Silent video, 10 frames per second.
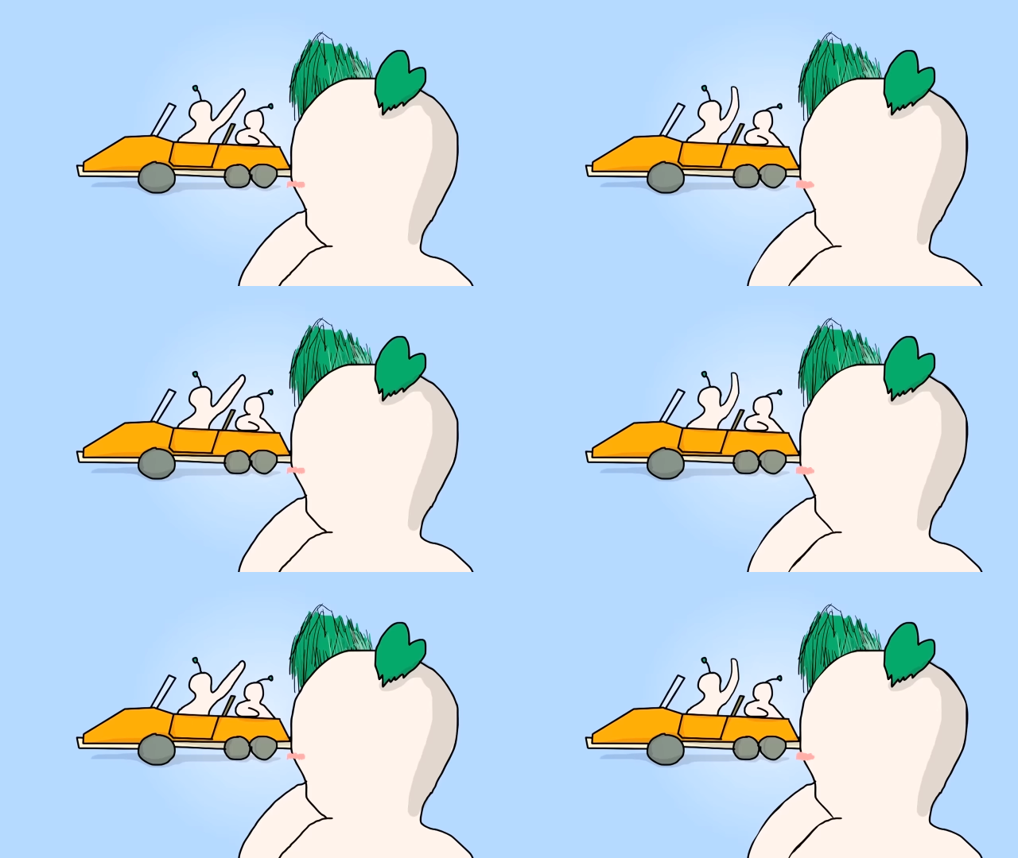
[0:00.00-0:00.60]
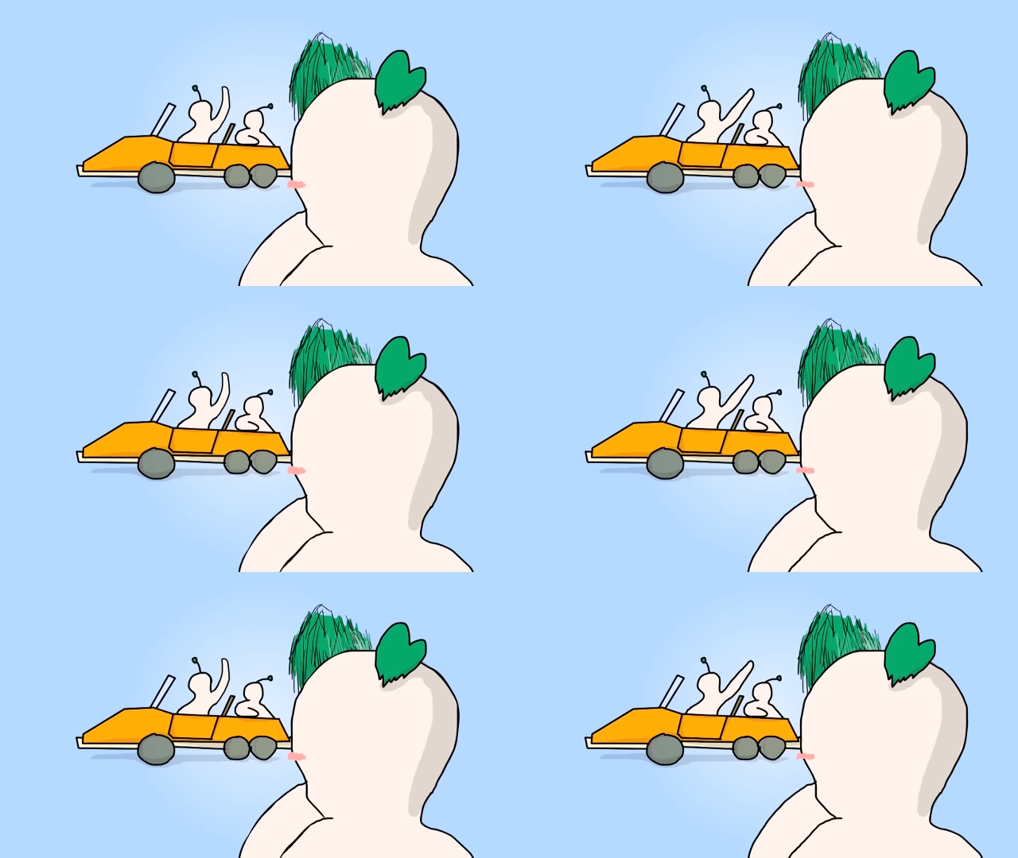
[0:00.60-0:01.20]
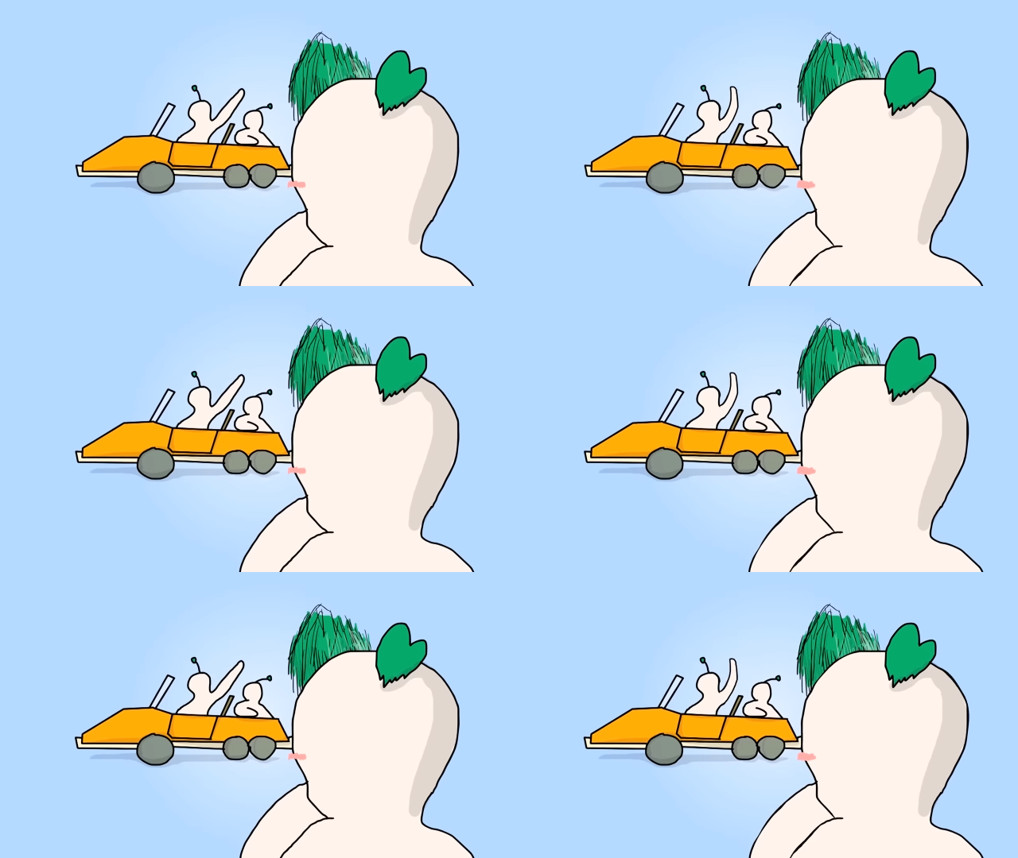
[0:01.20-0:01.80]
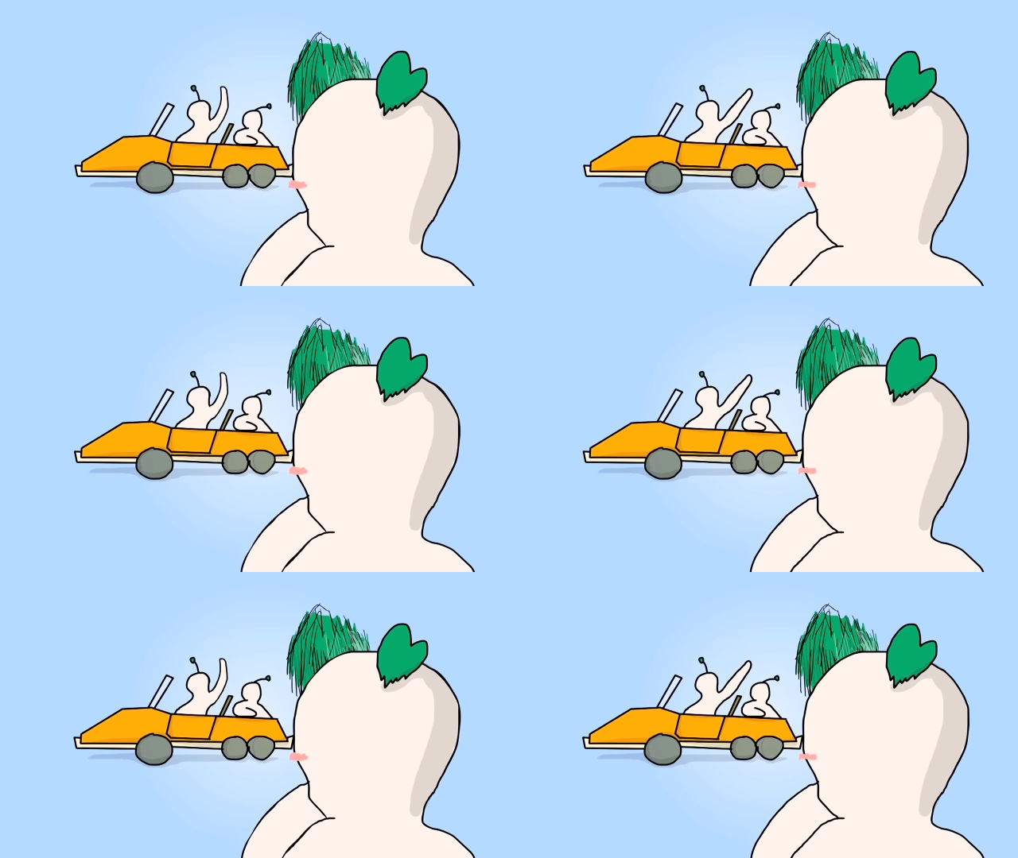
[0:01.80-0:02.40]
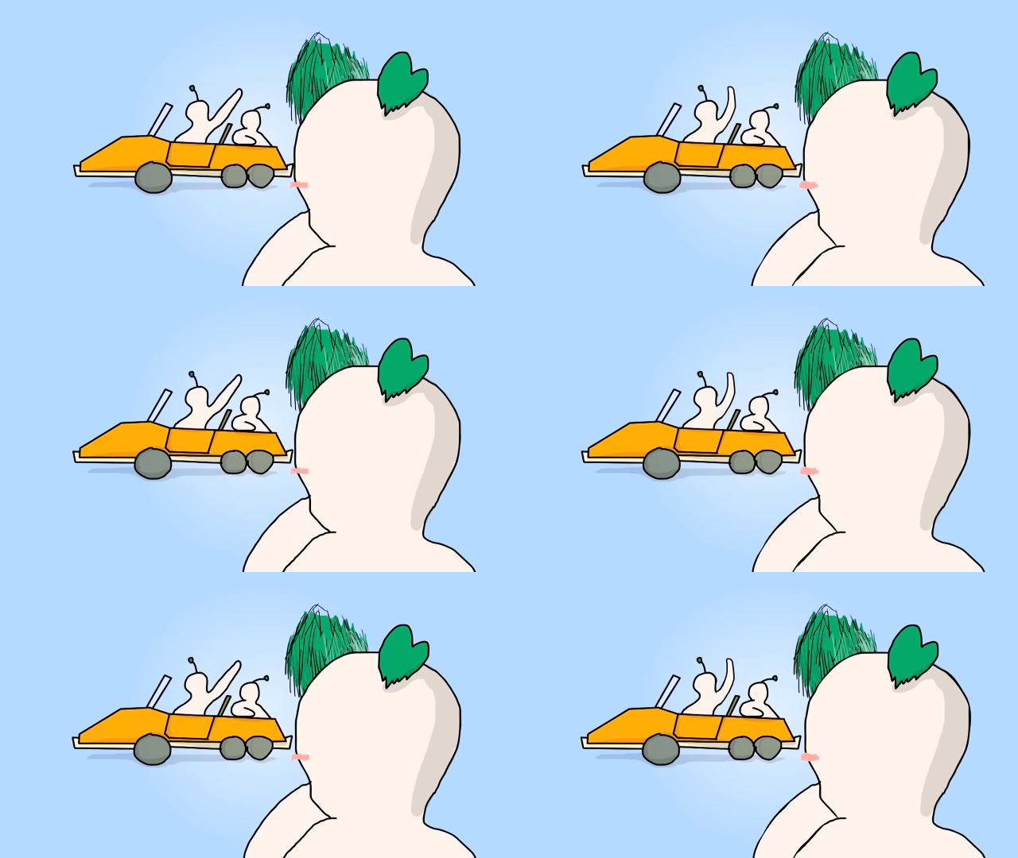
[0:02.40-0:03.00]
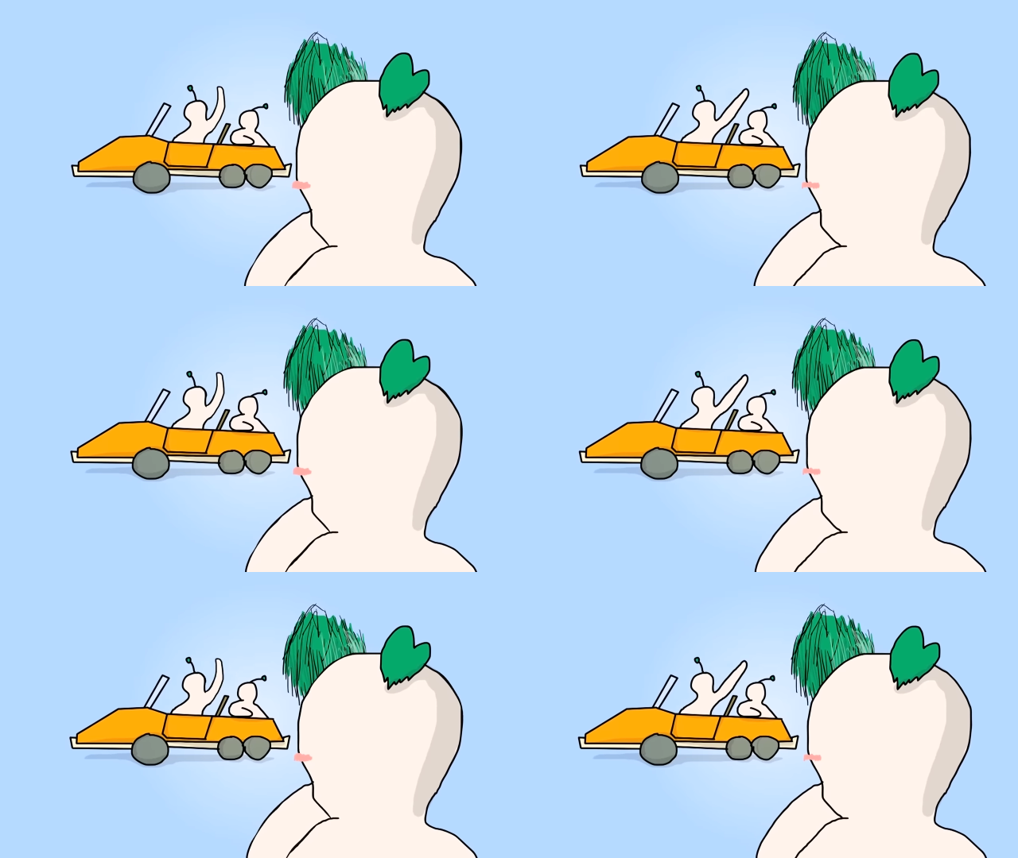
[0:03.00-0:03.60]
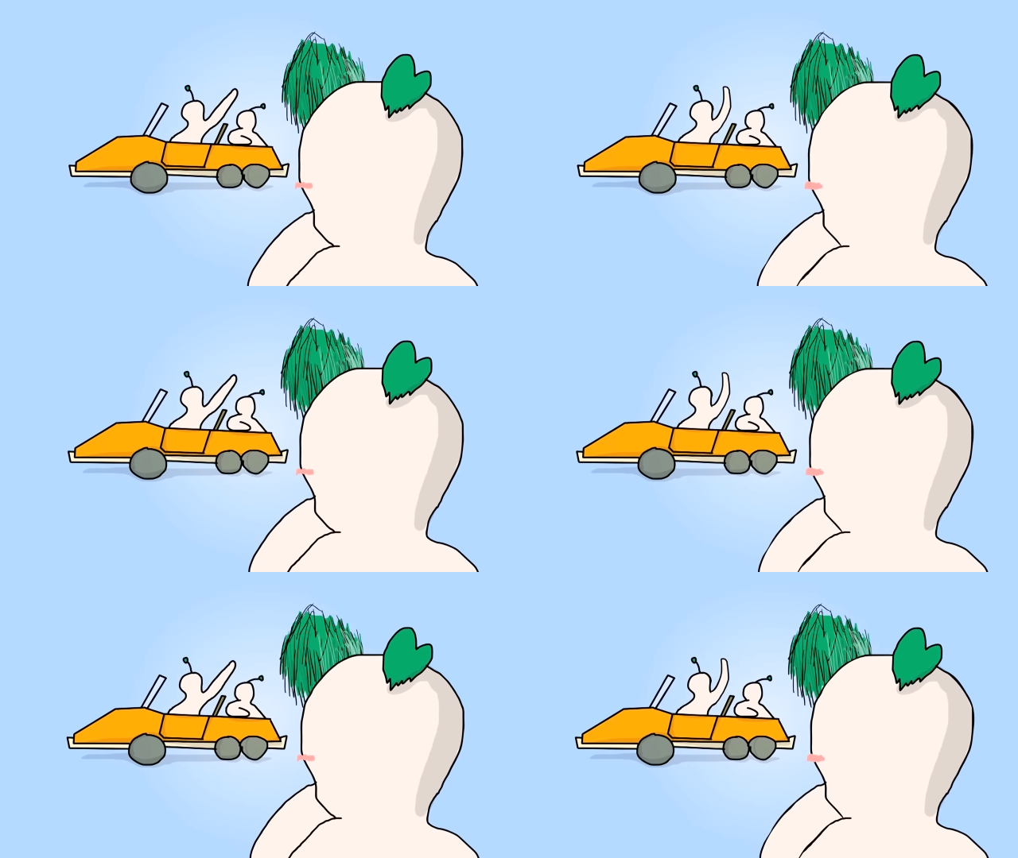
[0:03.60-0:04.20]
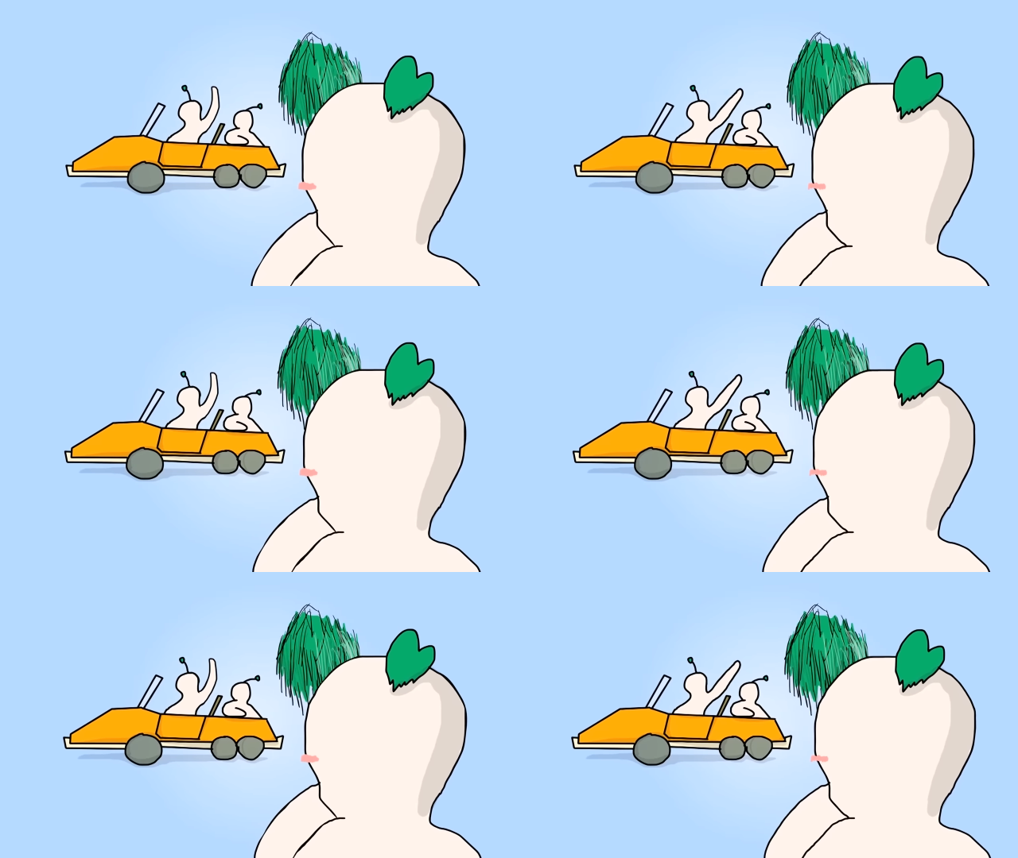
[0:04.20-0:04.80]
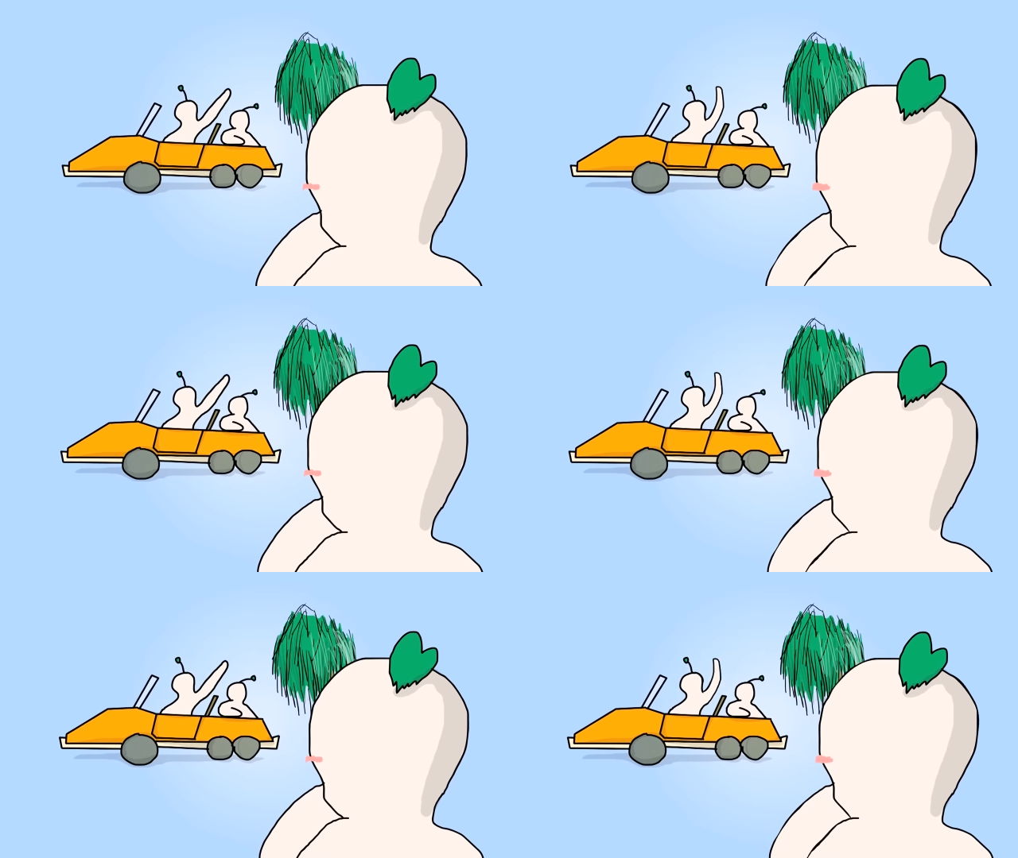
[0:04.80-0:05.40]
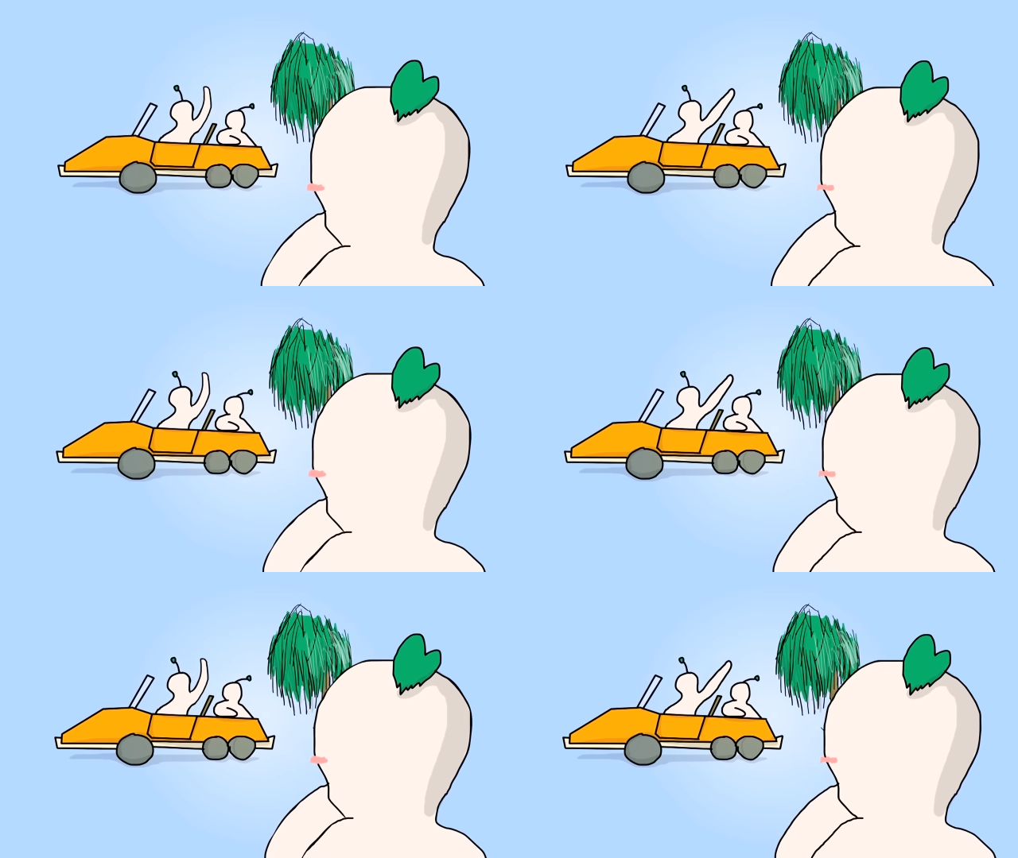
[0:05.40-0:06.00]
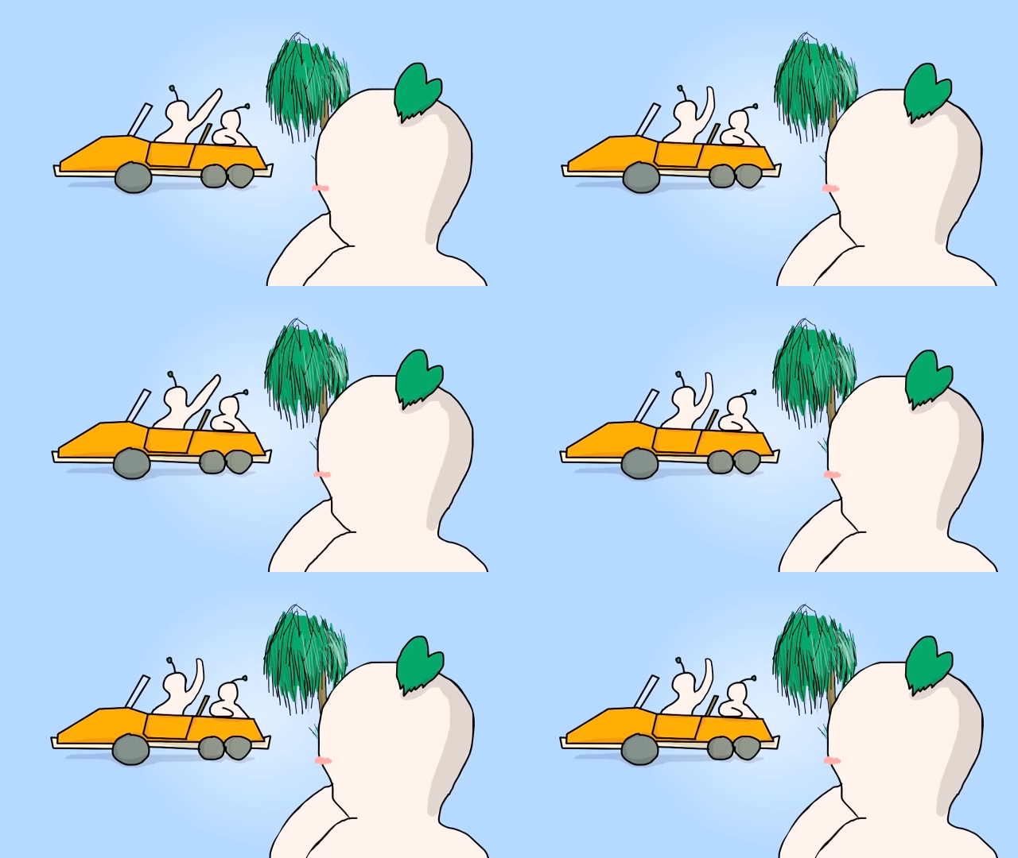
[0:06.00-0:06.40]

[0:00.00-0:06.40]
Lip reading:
(no speaker visible)